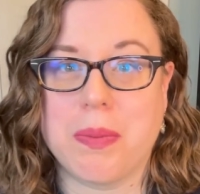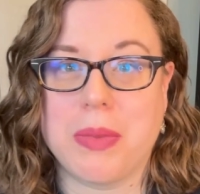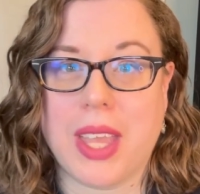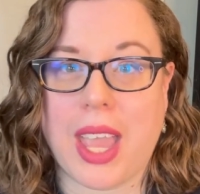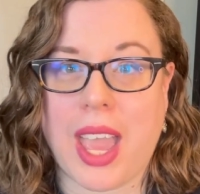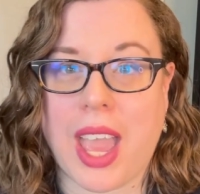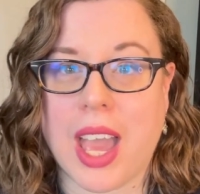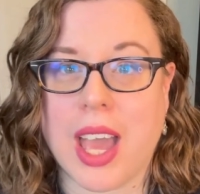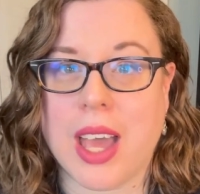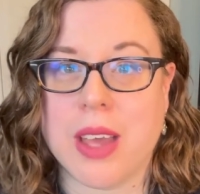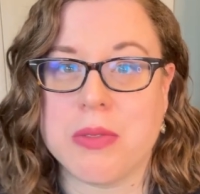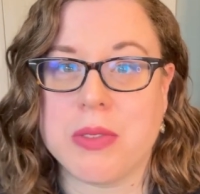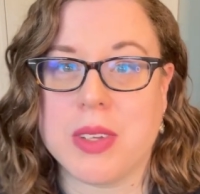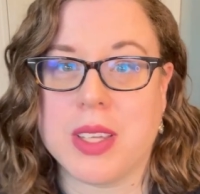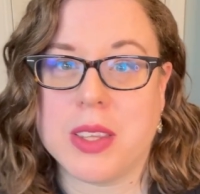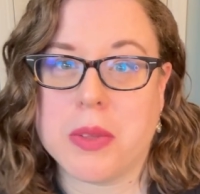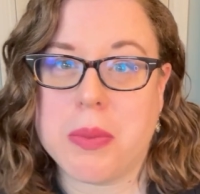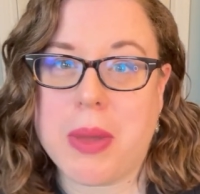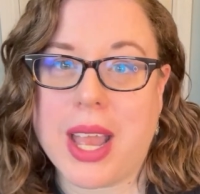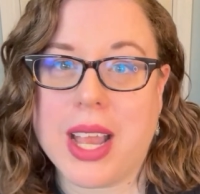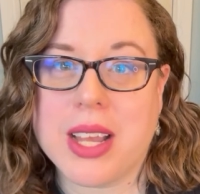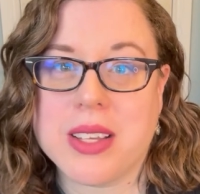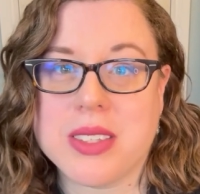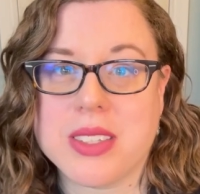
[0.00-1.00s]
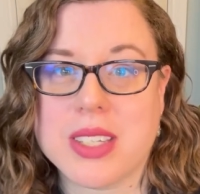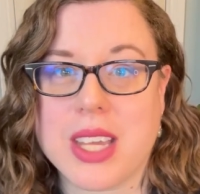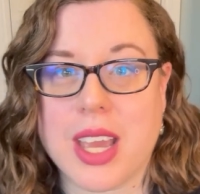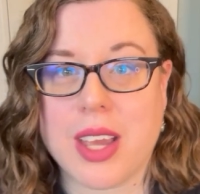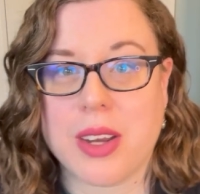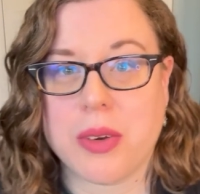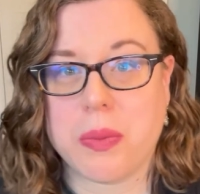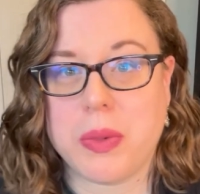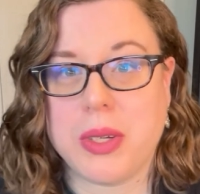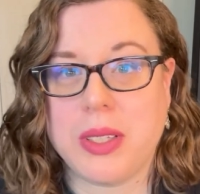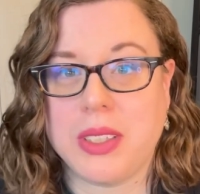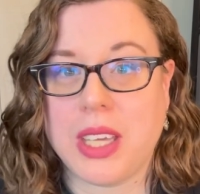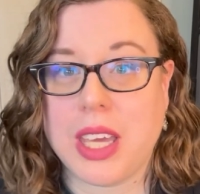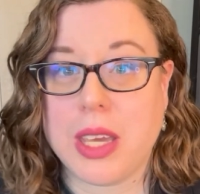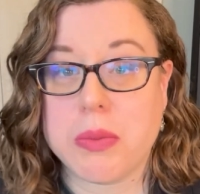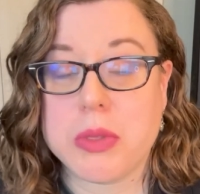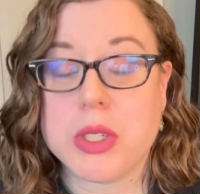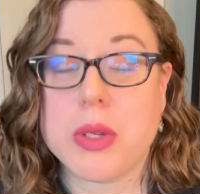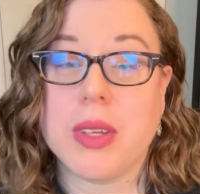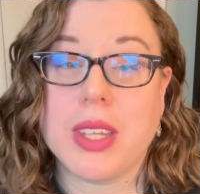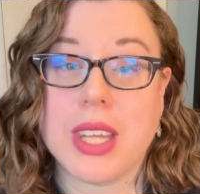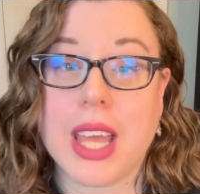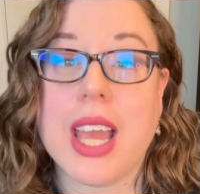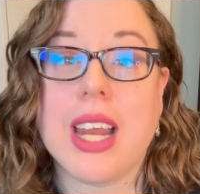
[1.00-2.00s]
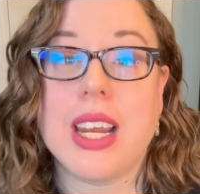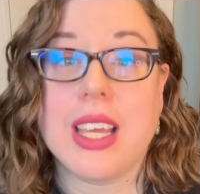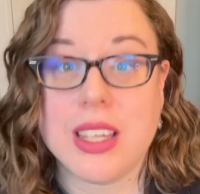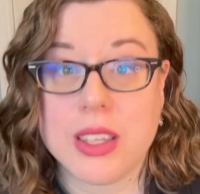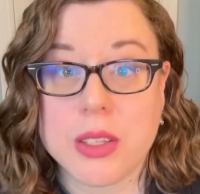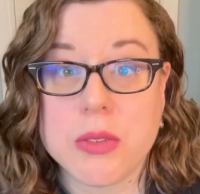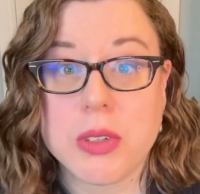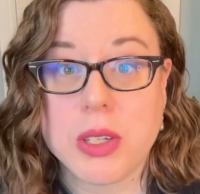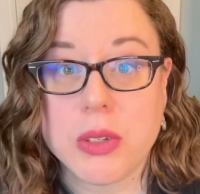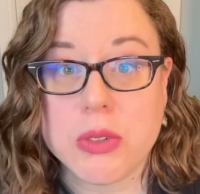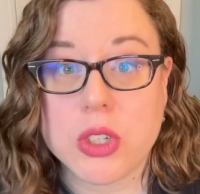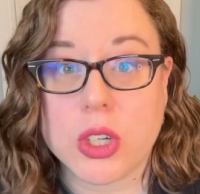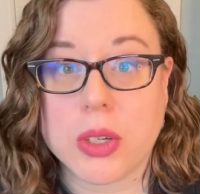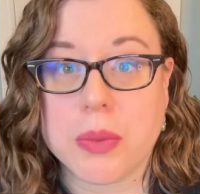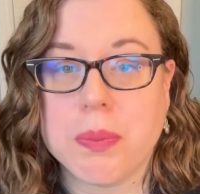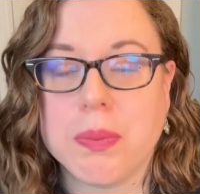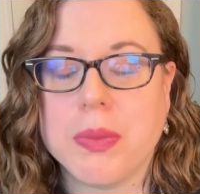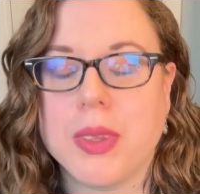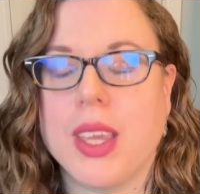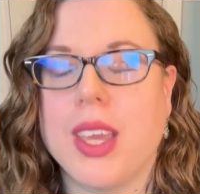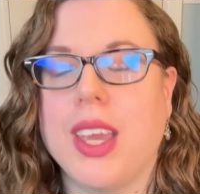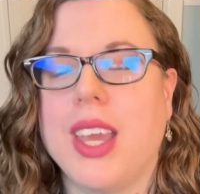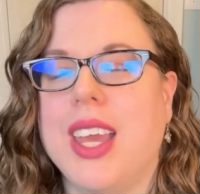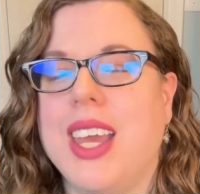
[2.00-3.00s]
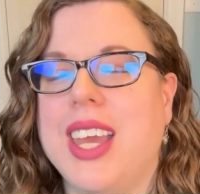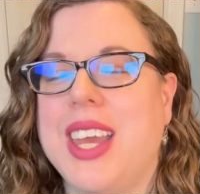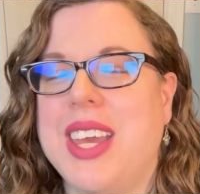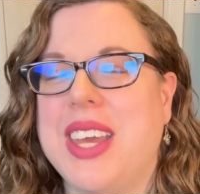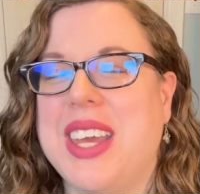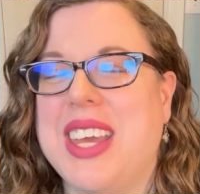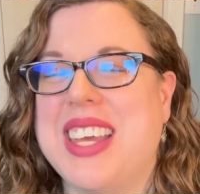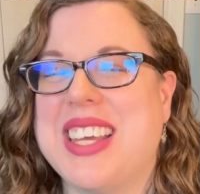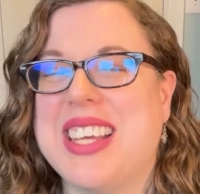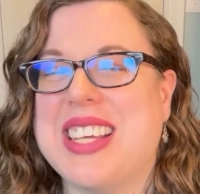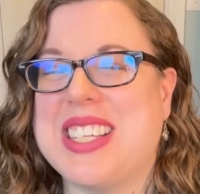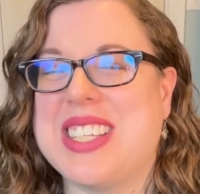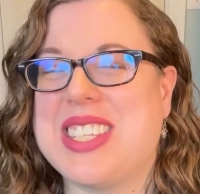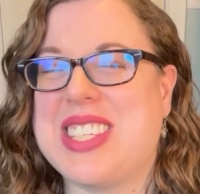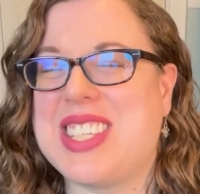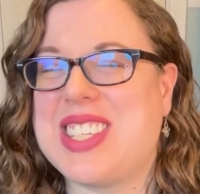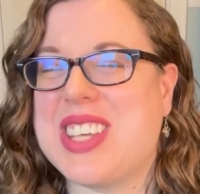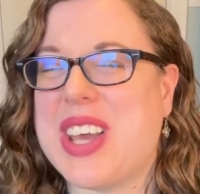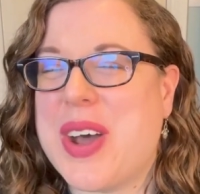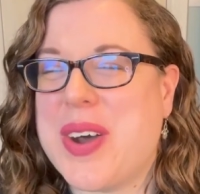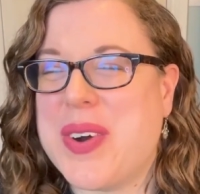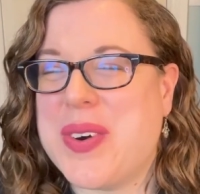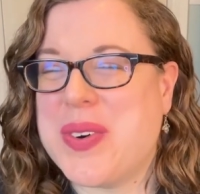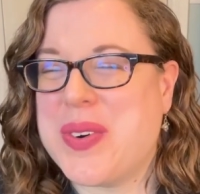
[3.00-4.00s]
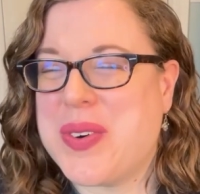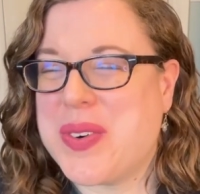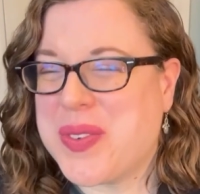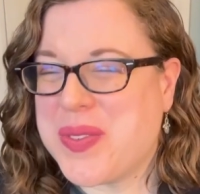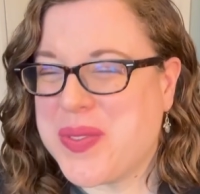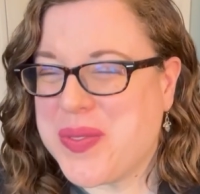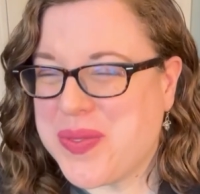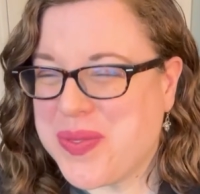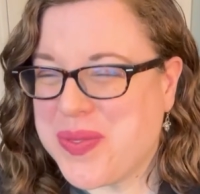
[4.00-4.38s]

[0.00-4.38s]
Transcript: have in the past and will keep doing that in the future. So,